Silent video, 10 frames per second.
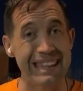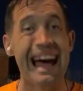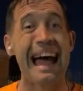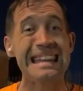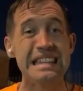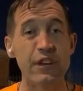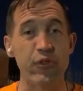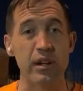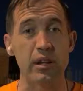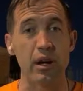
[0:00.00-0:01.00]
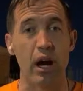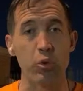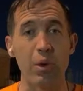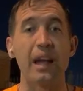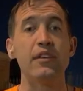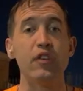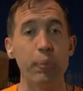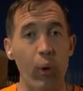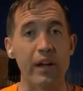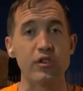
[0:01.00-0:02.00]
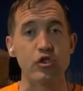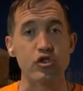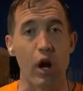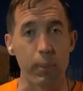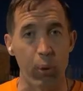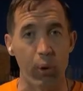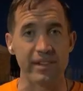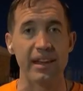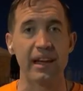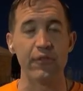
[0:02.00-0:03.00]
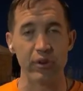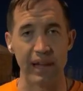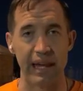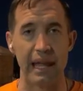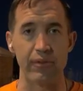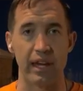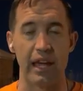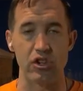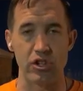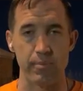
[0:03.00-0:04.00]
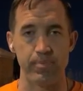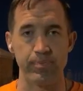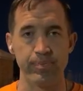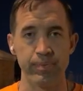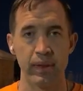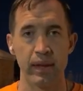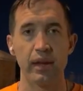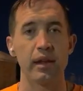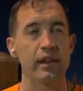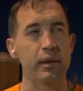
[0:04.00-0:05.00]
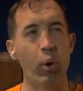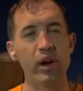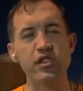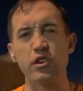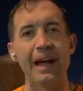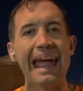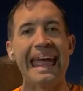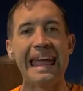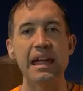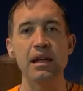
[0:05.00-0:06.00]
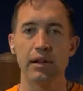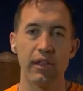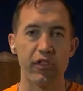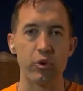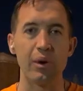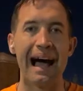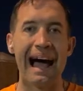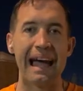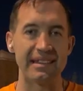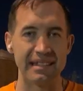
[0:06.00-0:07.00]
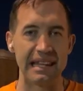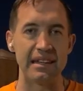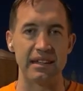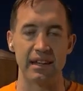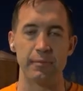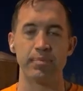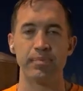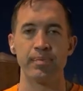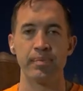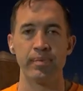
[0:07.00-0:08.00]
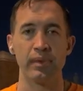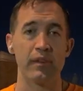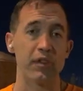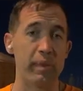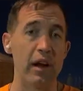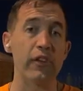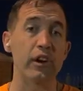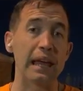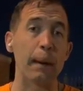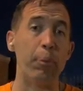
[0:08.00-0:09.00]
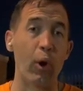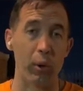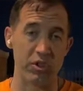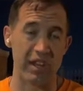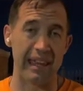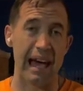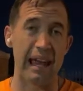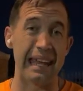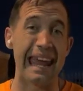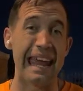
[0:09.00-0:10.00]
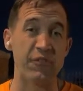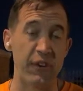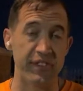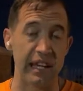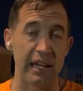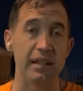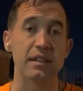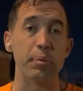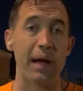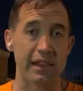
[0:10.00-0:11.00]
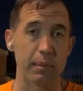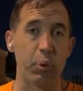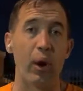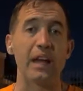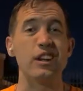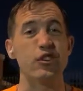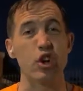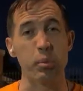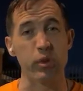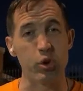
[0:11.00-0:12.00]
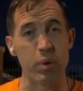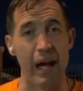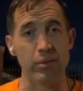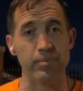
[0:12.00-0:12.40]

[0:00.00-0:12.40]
9 different rendezvous points or start points for land navigation. Points are A through I as an Indian. From there, they're going to get a point, which they got at 8:15 to plot their point and determine the route.